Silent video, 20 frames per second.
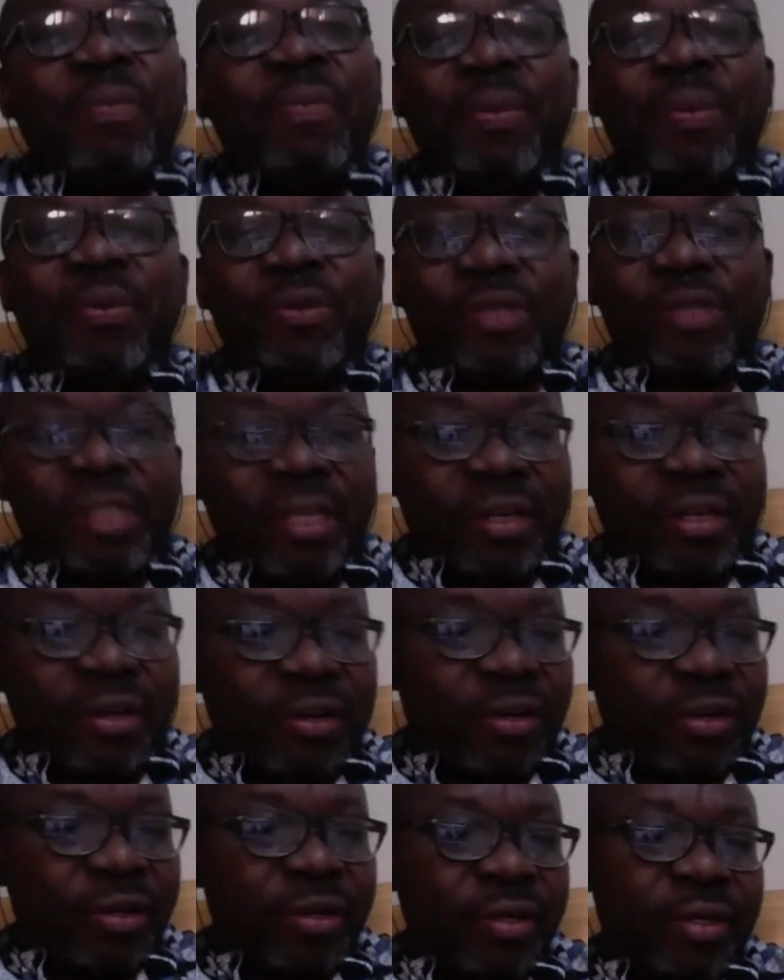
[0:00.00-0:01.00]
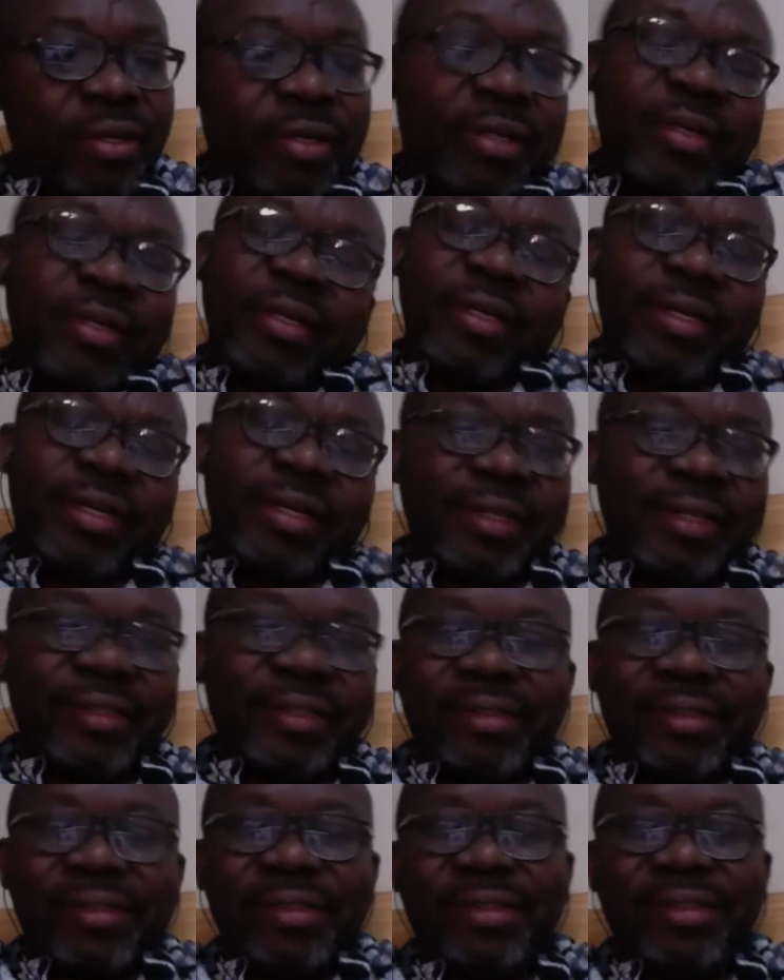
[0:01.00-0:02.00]
people say, "Oh, this
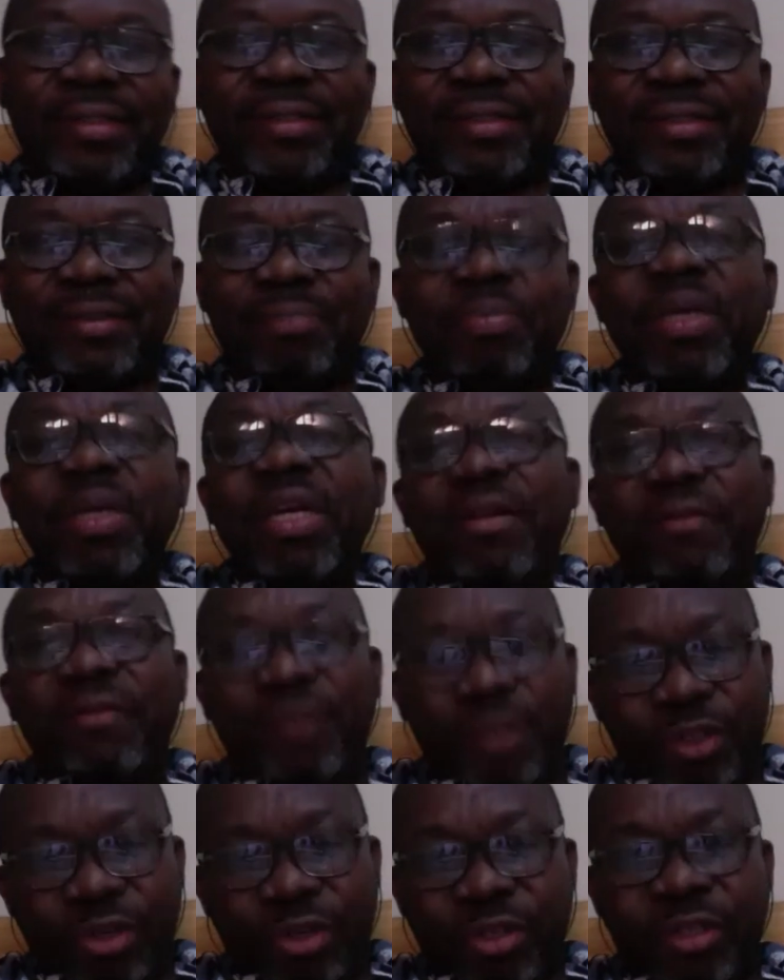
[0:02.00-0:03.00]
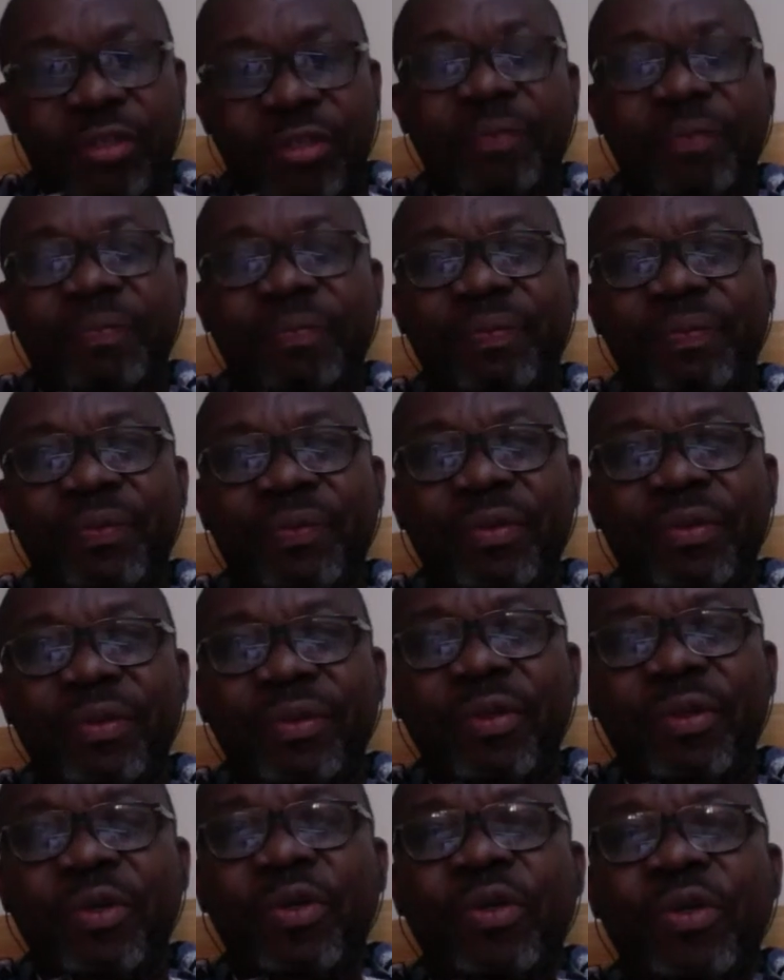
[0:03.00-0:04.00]
thing is beneficial," you
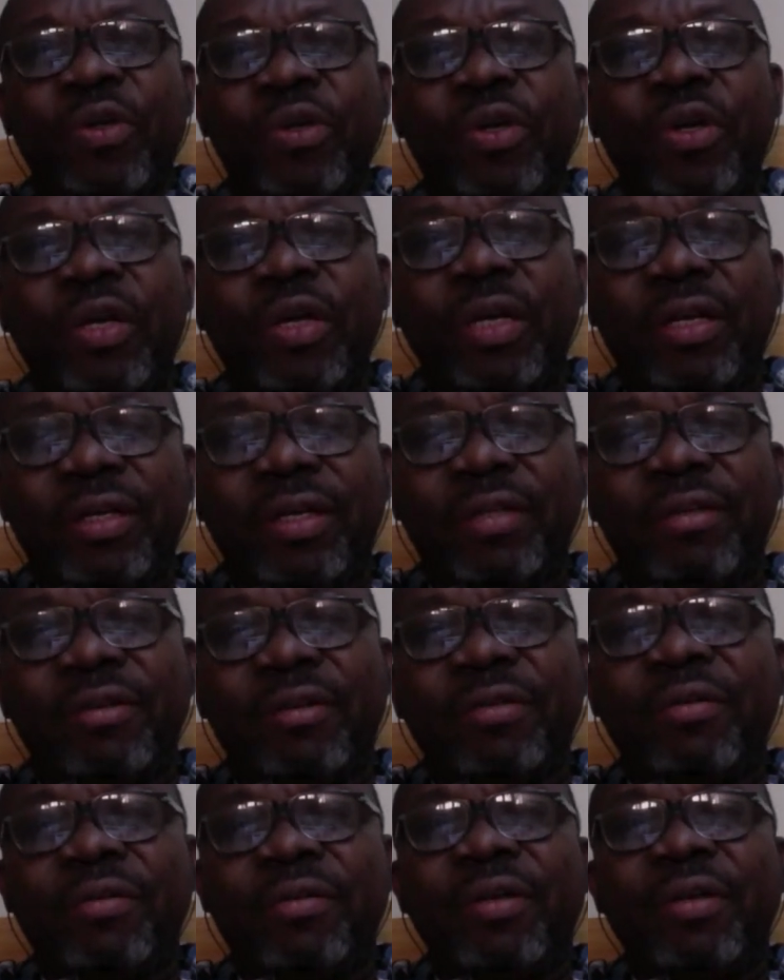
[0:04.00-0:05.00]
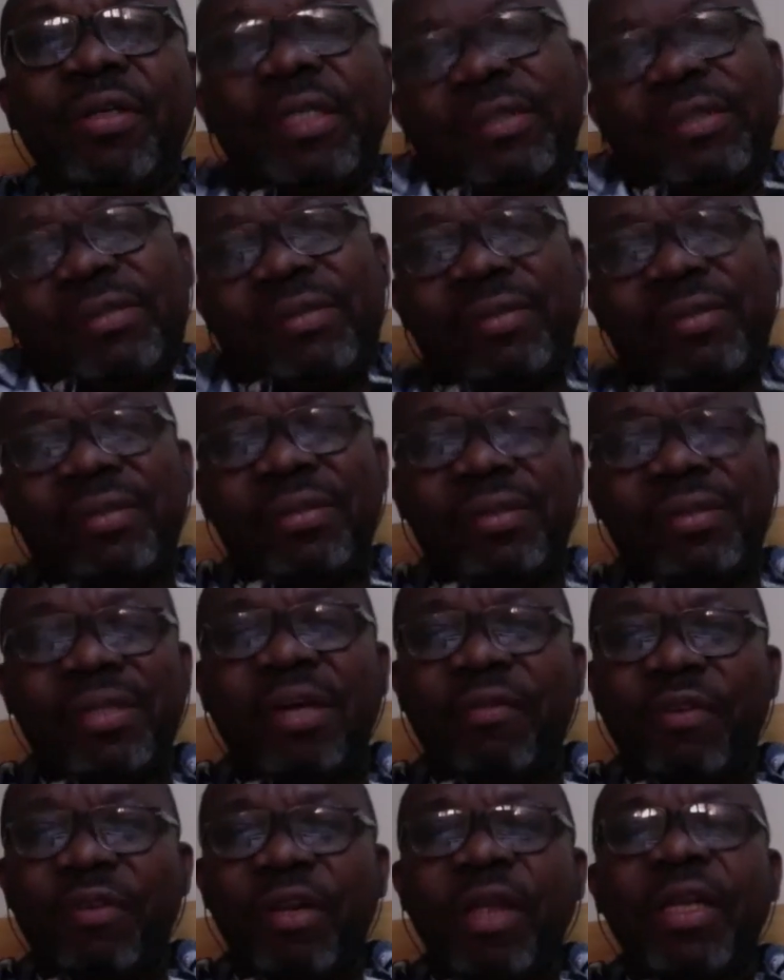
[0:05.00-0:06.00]
know, it's
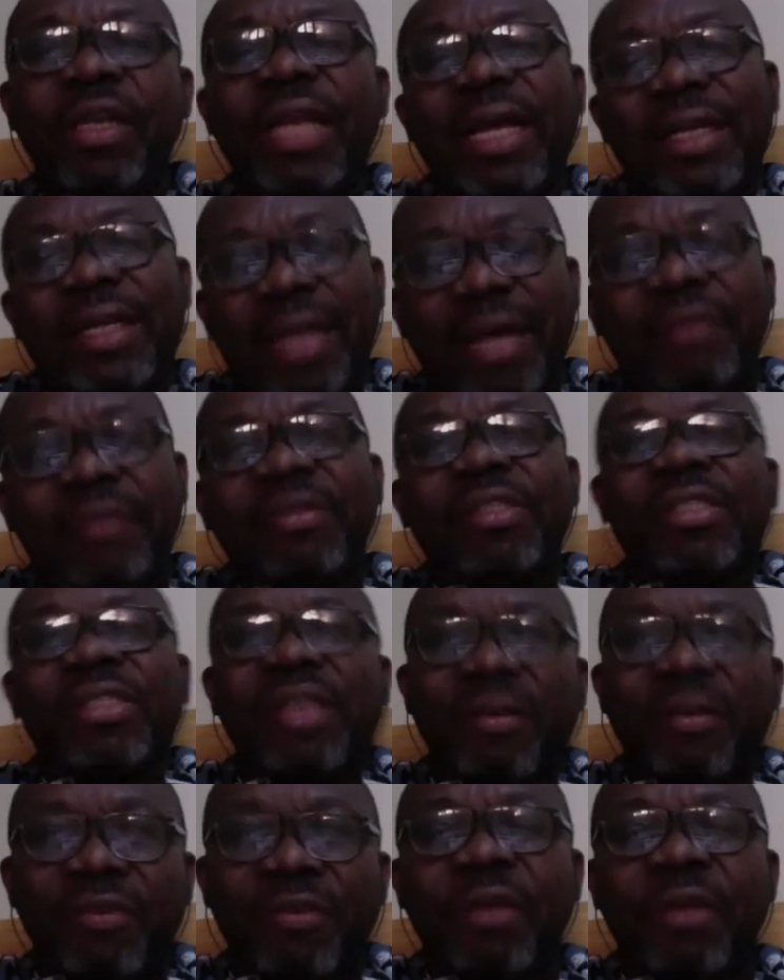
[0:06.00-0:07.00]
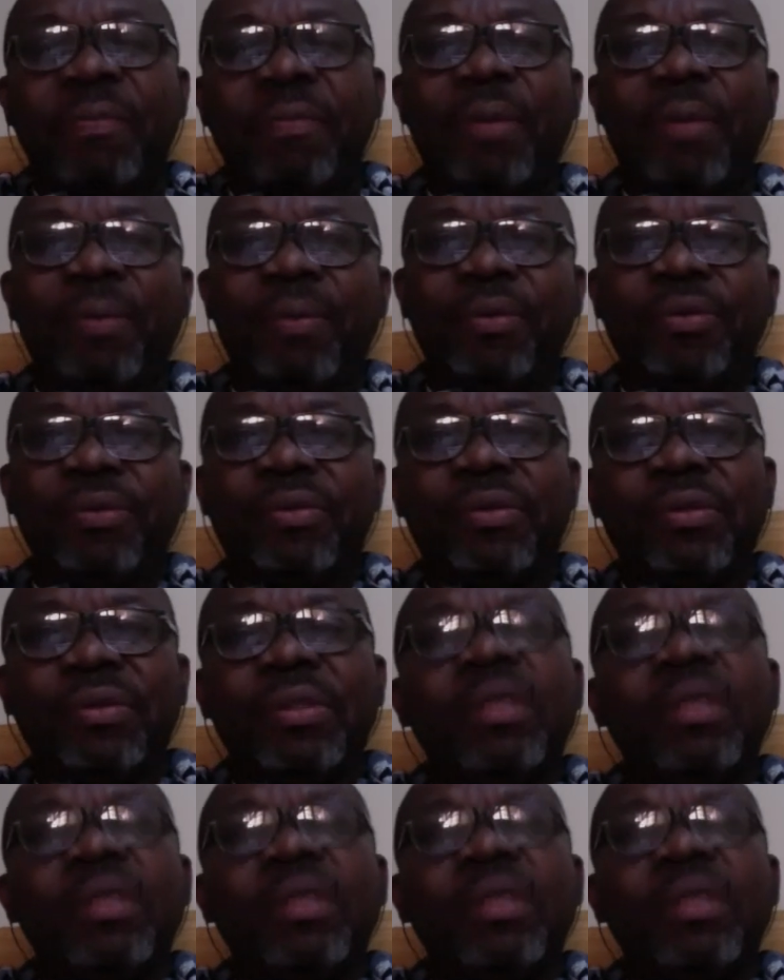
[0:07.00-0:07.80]
serving it. Like now, it's serving a purpose.